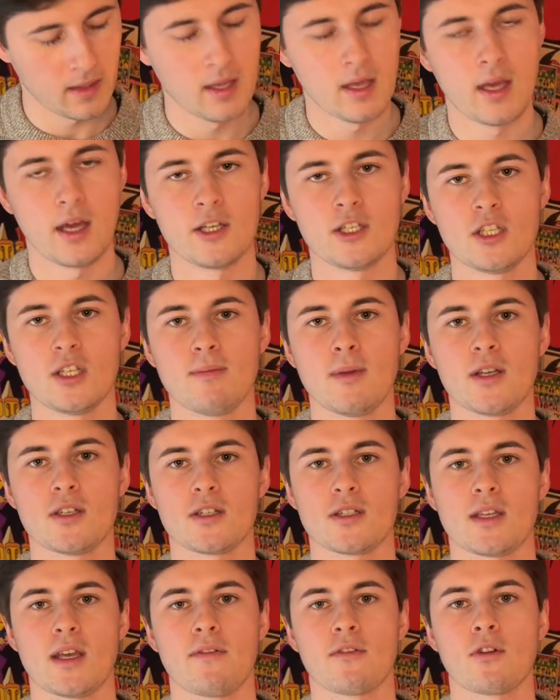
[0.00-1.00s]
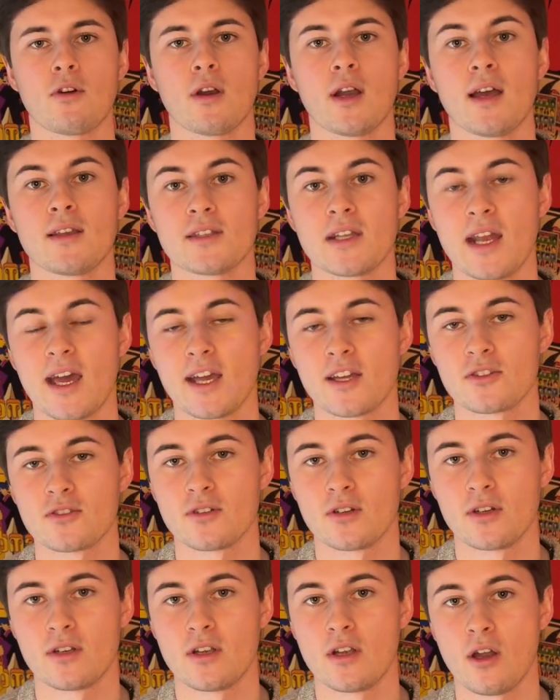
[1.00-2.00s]
A G major 7 chord has an
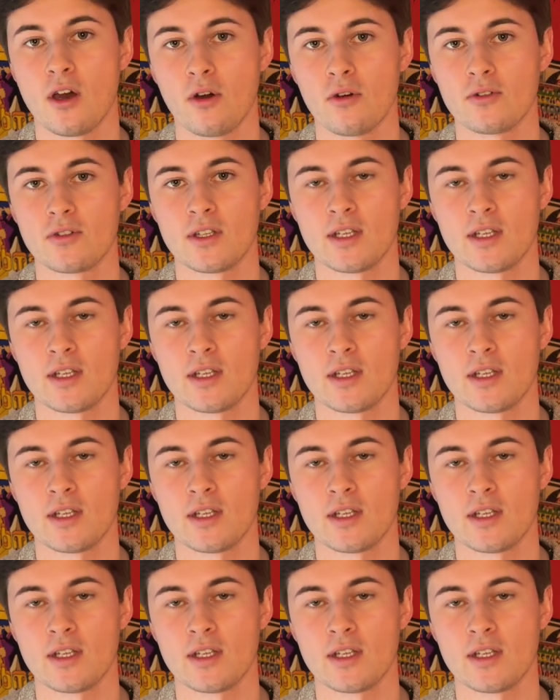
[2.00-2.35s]
extra note.